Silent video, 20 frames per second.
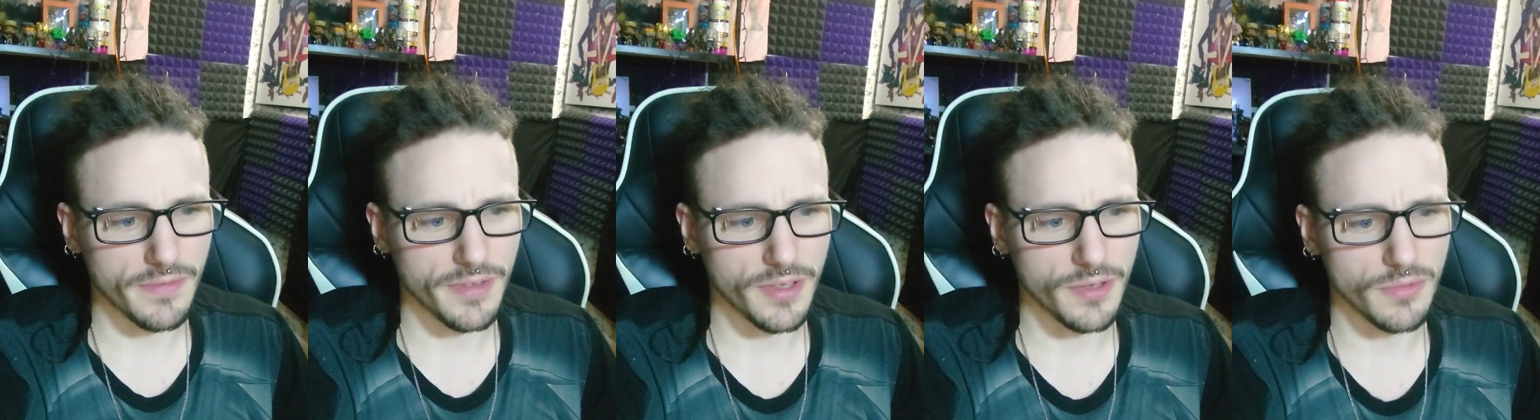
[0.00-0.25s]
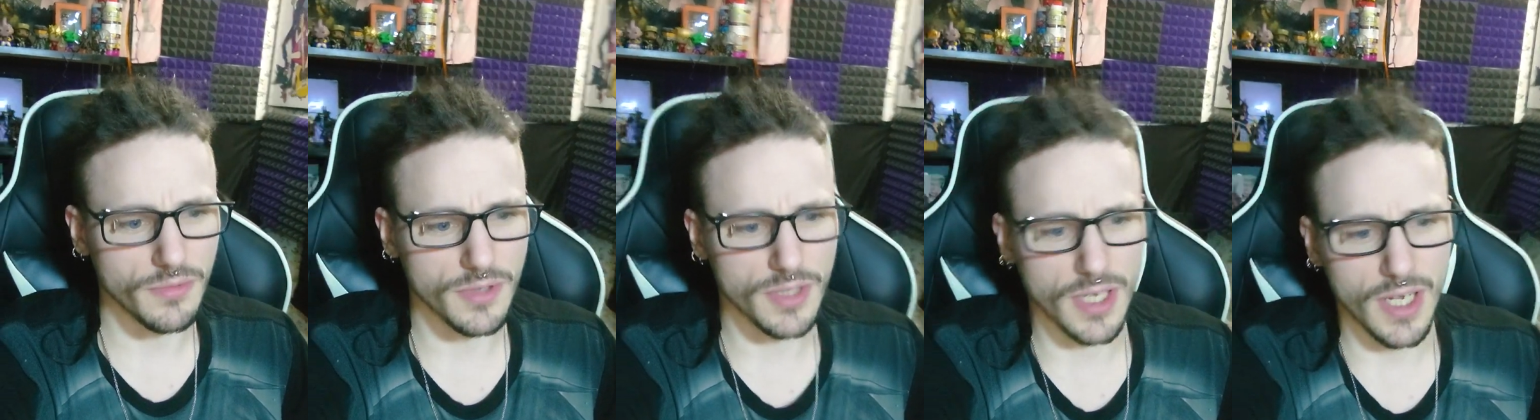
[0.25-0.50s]

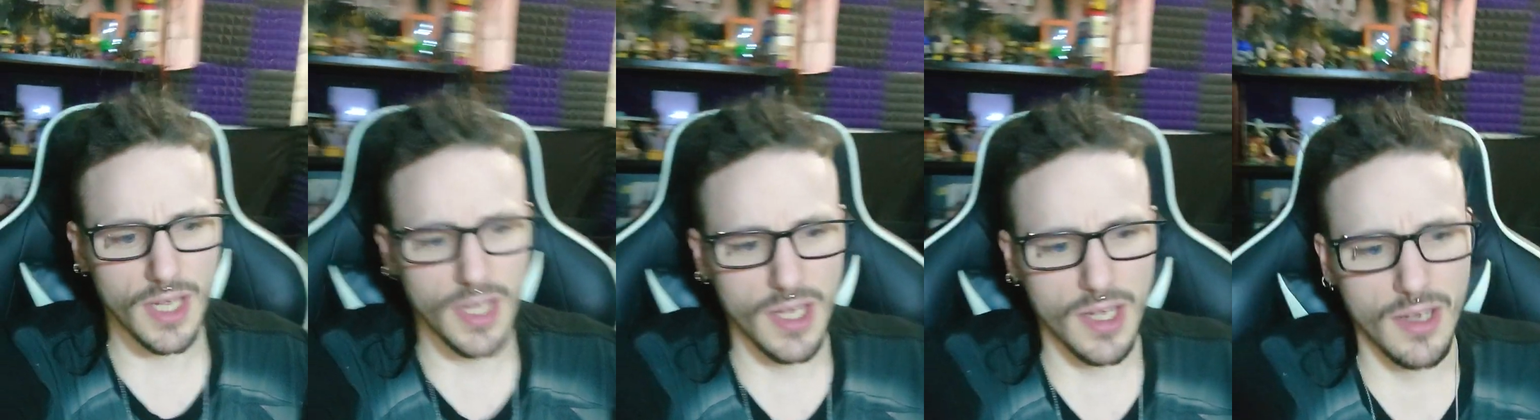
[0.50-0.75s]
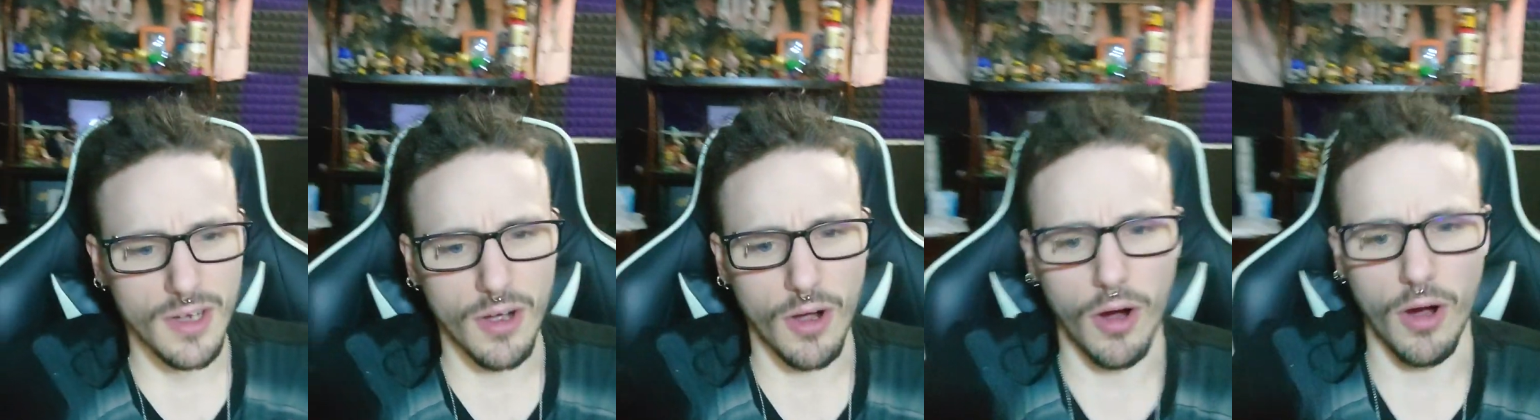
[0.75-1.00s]
views
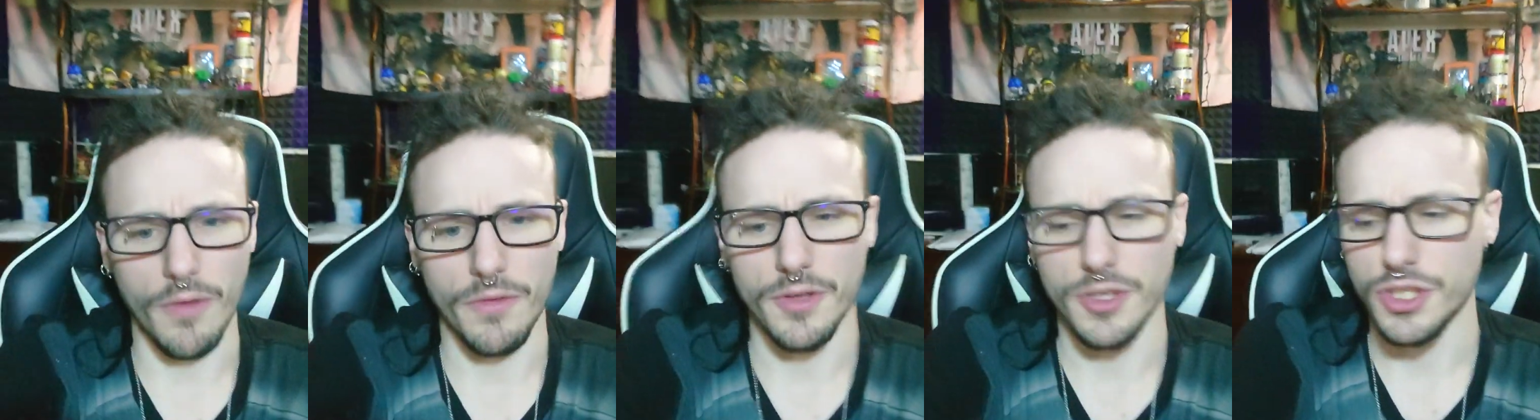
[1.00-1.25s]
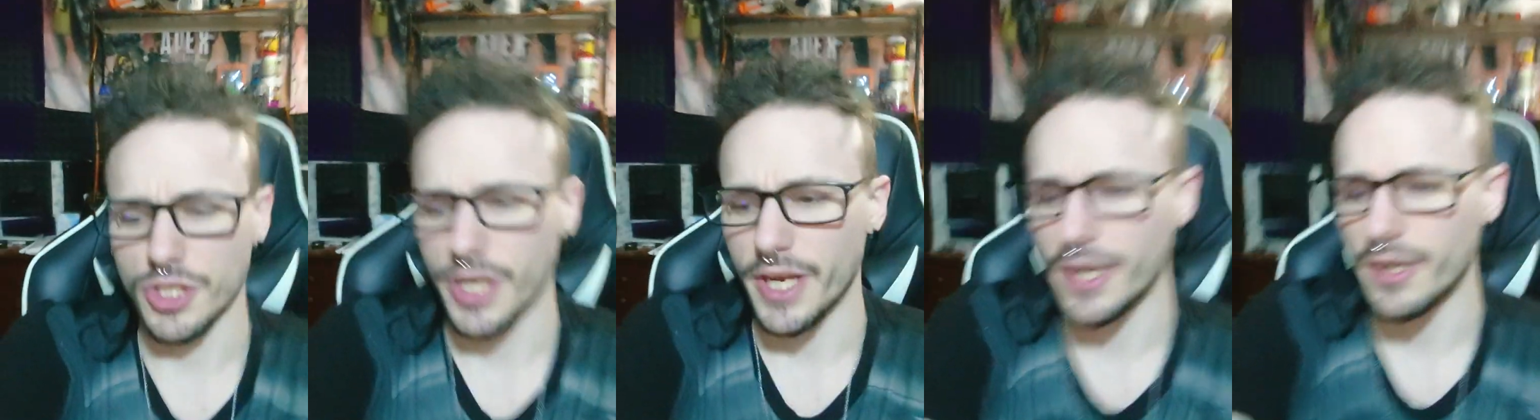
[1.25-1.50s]
on the
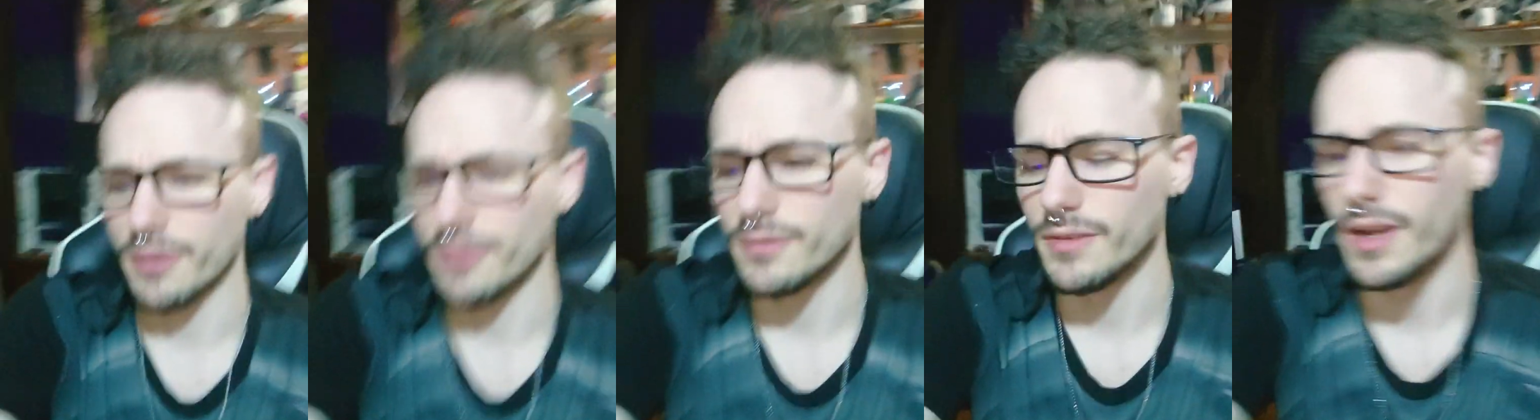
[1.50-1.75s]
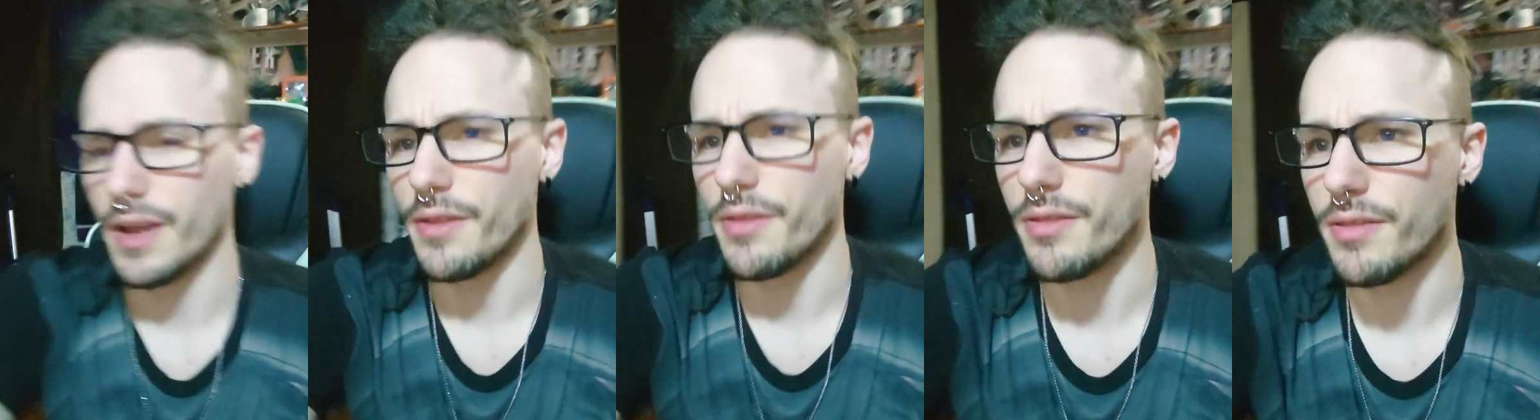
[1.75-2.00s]
channel,
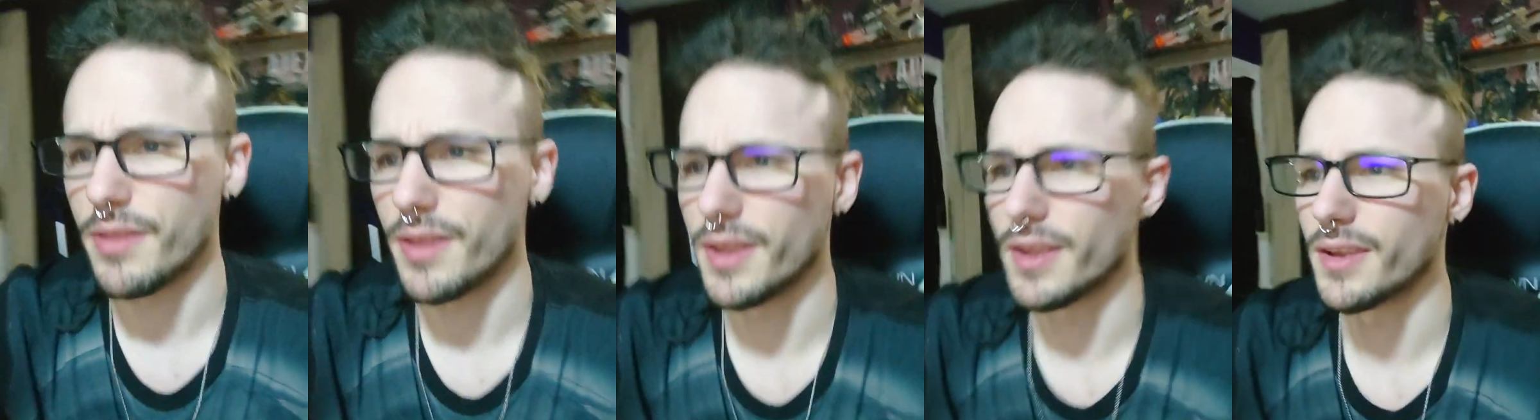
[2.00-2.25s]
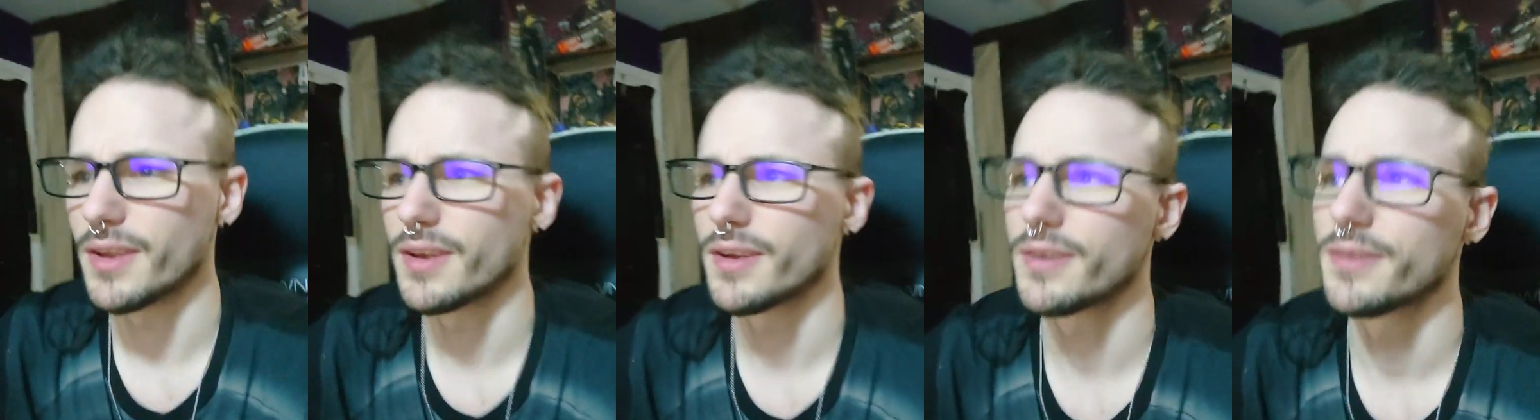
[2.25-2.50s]
I
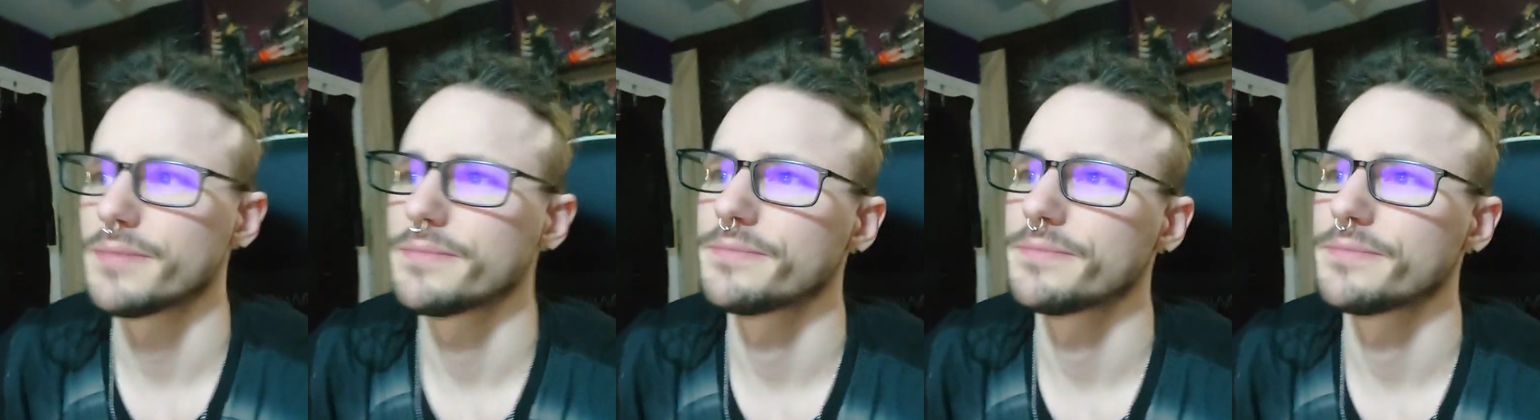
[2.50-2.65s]
think,